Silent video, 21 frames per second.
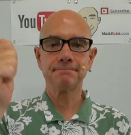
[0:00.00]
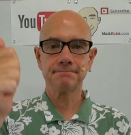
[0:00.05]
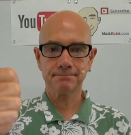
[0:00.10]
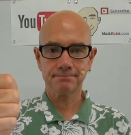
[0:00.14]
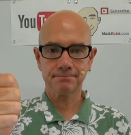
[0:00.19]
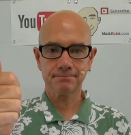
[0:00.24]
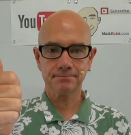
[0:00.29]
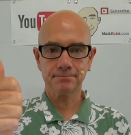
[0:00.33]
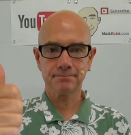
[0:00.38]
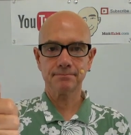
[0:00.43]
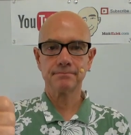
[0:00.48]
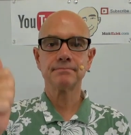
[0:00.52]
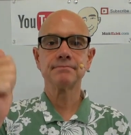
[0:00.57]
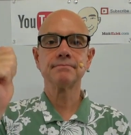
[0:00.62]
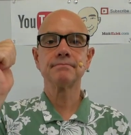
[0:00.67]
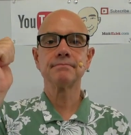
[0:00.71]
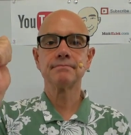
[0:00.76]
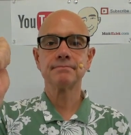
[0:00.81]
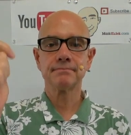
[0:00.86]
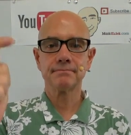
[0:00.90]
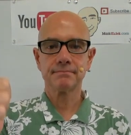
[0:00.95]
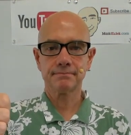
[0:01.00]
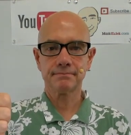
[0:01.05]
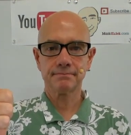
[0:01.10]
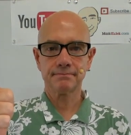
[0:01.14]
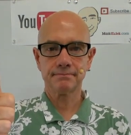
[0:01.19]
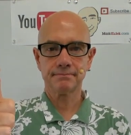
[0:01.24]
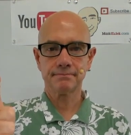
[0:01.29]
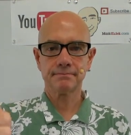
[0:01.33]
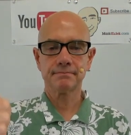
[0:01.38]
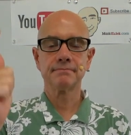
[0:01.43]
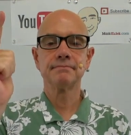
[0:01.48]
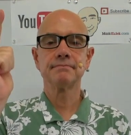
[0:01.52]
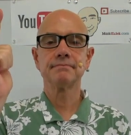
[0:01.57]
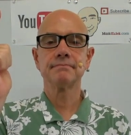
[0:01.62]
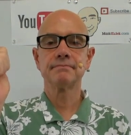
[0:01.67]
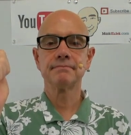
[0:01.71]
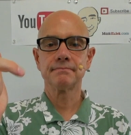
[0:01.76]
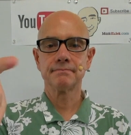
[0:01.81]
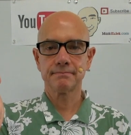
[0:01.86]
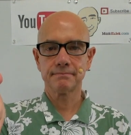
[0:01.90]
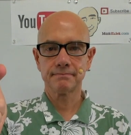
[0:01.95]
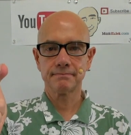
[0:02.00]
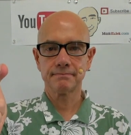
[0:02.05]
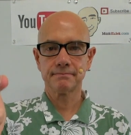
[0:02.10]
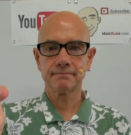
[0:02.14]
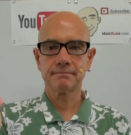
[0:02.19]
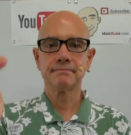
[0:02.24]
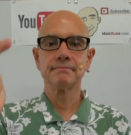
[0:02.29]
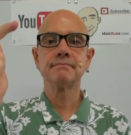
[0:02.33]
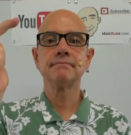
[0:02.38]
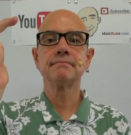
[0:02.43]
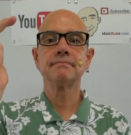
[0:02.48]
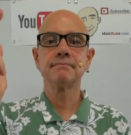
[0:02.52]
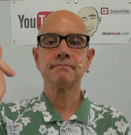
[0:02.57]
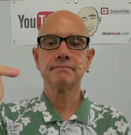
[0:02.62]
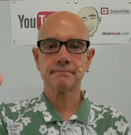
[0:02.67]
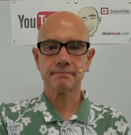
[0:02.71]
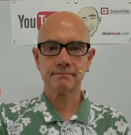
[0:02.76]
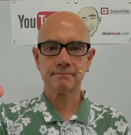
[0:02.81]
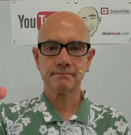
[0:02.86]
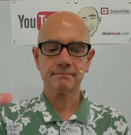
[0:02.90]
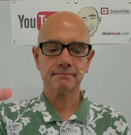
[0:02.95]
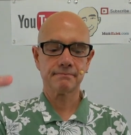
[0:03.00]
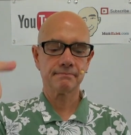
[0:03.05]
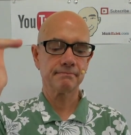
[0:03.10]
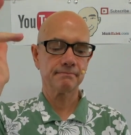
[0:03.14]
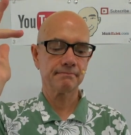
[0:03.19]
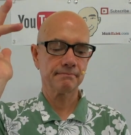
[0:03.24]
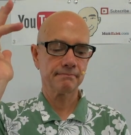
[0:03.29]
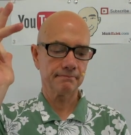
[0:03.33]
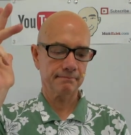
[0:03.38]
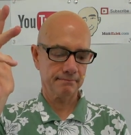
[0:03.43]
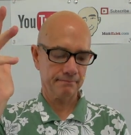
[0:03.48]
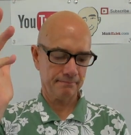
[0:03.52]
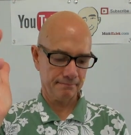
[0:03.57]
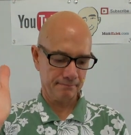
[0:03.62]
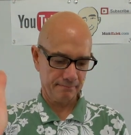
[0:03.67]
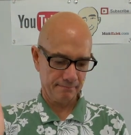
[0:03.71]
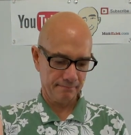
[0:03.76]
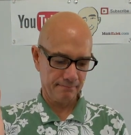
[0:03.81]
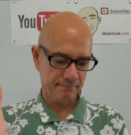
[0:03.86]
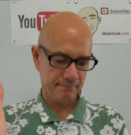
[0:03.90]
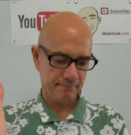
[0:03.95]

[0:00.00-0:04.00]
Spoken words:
(silence)